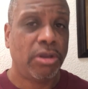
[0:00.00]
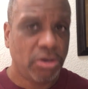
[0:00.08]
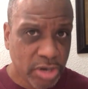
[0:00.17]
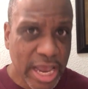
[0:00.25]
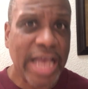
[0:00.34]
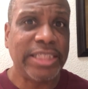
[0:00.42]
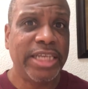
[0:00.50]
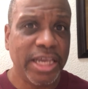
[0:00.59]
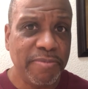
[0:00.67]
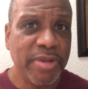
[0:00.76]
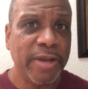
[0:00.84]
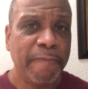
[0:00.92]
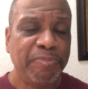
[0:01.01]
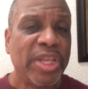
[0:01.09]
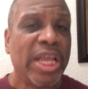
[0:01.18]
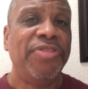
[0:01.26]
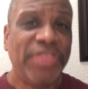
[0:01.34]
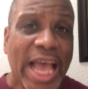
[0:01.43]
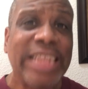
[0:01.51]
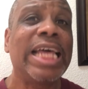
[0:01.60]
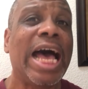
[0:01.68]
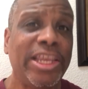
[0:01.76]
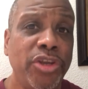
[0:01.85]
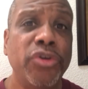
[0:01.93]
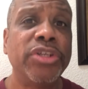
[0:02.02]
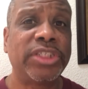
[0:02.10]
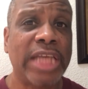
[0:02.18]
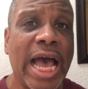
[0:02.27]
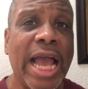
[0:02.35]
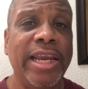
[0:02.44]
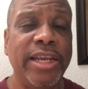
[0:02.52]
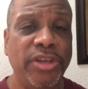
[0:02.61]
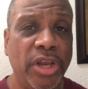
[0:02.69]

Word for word: You guys get me? That's how you decide,